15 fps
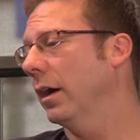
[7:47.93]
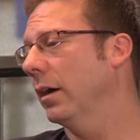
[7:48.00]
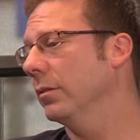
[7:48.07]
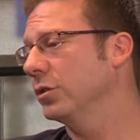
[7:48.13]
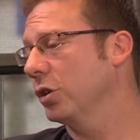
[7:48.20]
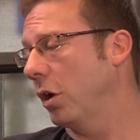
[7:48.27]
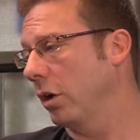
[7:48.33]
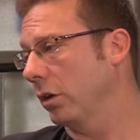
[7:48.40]

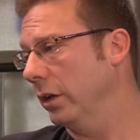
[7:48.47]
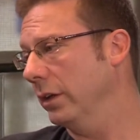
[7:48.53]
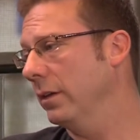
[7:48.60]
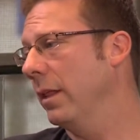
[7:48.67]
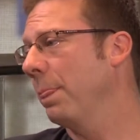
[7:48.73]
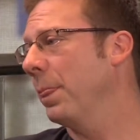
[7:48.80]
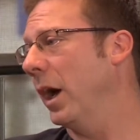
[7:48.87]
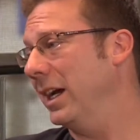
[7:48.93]
chocolate,
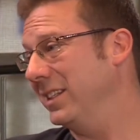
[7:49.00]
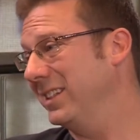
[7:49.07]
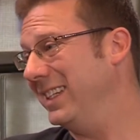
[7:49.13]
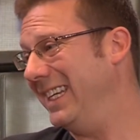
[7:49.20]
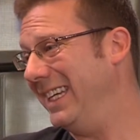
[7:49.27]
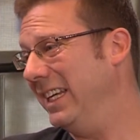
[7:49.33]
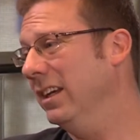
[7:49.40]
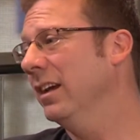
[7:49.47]
iced
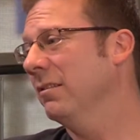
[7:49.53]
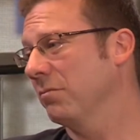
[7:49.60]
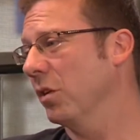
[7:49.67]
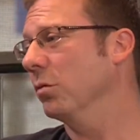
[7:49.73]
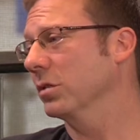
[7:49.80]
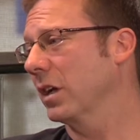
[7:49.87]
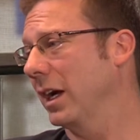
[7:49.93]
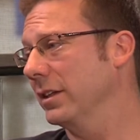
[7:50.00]
tea,
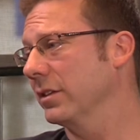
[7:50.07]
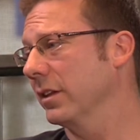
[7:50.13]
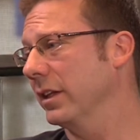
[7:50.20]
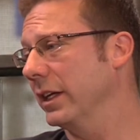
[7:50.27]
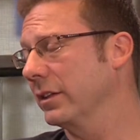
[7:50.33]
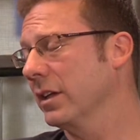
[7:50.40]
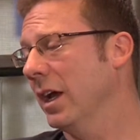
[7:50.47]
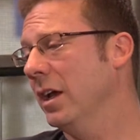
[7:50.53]
those kinds of
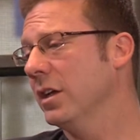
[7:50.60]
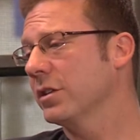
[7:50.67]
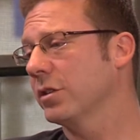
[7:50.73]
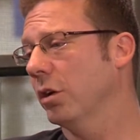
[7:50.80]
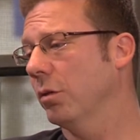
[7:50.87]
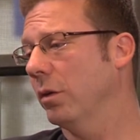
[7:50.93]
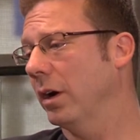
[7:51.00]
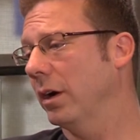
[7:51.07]
things.
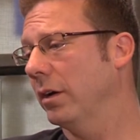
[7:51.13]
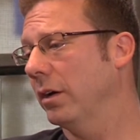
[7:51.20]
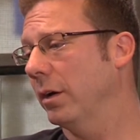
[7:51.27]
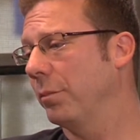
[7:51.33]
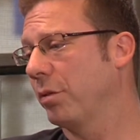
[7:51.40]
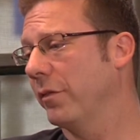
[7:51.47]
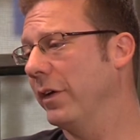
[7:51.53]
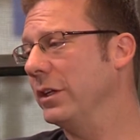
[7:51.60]
So
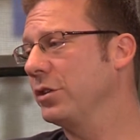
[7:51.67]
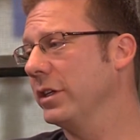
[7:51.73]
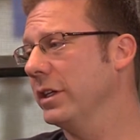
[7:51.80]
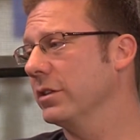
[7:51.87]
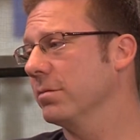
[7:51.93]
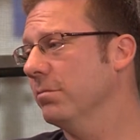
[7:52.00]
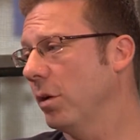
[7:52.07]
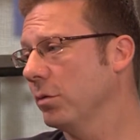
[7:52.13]
prevention
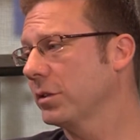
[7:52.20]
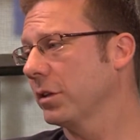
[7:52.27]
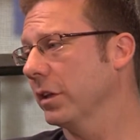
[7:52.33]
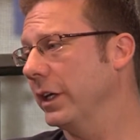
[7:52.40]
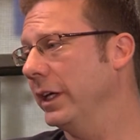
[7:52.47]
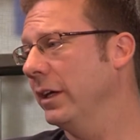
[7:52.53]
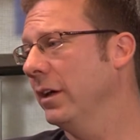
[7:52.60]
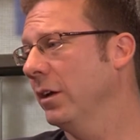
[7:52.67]
is
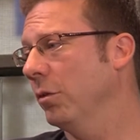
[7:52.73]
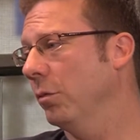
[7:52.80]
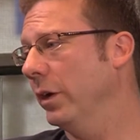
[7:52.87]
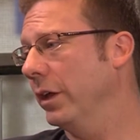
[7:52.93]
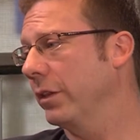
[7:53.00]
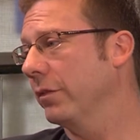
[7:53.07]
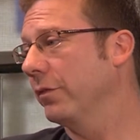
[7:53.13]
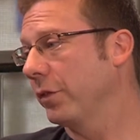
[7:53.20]
mostly
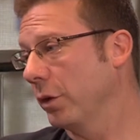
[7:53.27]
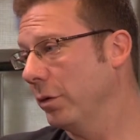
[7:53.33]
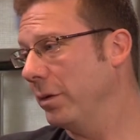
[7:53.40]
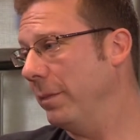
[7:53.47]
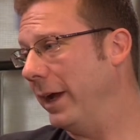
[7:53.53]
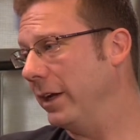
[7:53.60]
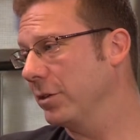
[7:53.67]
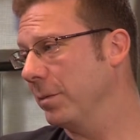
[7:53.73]
with fluid
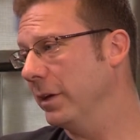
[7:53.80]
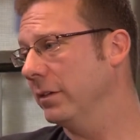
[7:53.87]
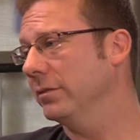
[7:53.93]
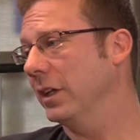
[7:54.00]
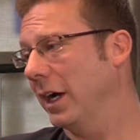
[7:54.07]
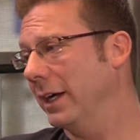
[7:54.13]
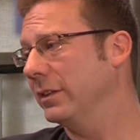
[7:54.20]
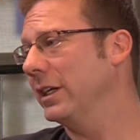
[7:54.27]
management,
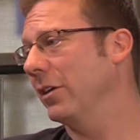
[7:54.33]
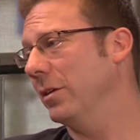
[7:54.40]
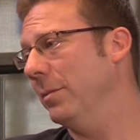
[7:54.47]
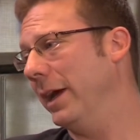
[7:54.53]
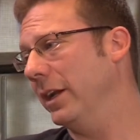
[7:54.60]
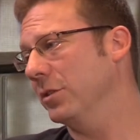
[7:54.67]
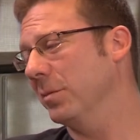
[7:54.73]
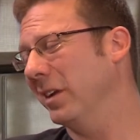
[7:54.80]
dietary
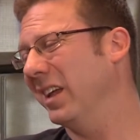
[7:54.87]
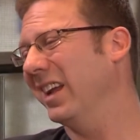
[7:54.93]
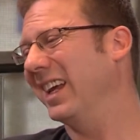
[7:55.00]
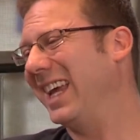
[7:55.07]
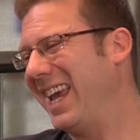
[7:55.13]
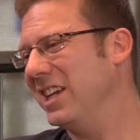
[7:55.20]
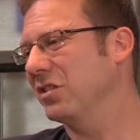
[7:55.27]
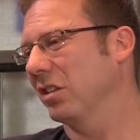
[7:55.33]
management, and
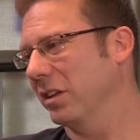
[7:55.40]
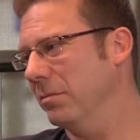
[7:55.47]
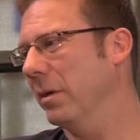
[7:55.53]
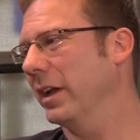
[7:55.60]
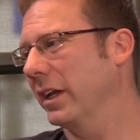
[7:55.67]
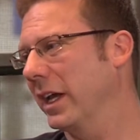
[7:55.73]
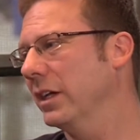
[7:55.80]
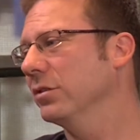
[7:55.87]
occasionally
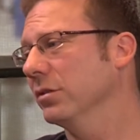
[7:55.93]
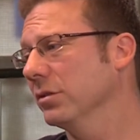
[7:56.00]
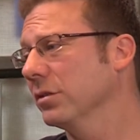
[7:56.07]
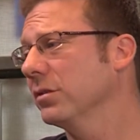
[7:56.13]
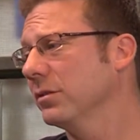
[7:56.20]
medications.